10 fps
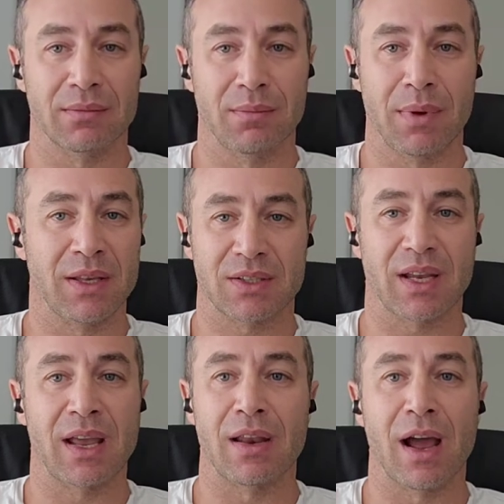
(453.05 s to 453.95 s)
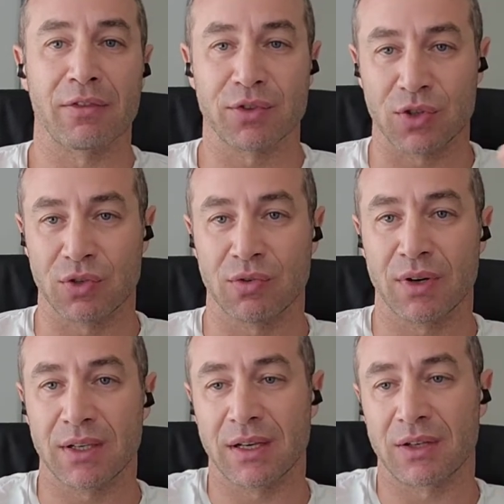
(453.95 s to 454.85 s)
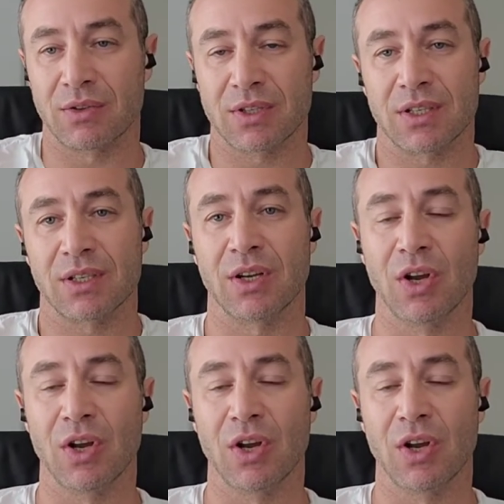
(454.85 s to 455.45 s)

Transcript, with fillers: means enough to generate electricity